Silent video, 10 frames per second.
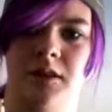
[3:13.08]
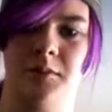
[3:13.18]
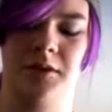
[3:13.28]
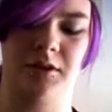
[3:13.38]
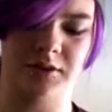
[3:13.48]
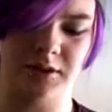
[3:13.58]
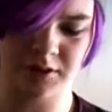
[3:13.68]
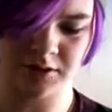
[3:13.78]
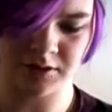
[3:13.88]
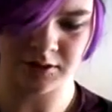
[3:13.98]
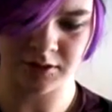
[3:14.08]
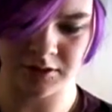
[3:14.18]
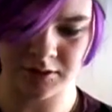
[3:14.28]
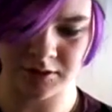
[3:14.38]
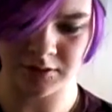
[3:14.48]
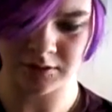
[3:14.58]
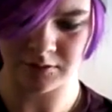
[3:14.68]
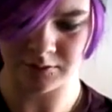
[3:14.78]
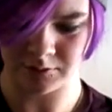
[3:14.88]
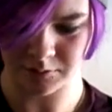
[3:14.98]
I'm a ninja
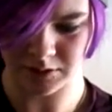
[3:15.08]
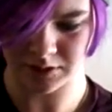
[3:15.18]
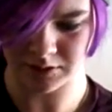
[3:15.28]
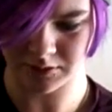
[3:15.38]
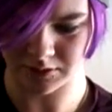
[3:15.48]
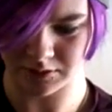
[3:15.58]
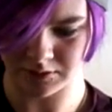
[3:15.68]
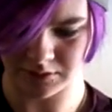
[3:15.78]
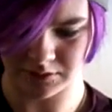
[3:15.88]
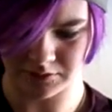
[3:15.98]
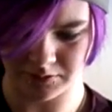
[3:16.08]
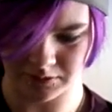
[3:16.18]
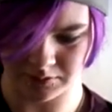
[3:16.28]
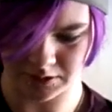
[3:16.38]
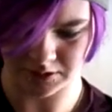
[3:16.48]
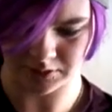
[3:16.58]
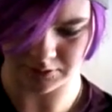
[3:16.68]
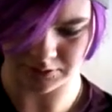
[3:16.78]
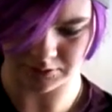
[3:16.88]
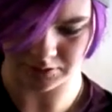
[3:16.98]
You might cut yourself if I
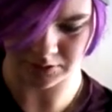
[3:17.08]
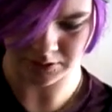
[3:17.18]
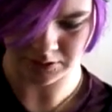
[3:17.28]
do this wrong.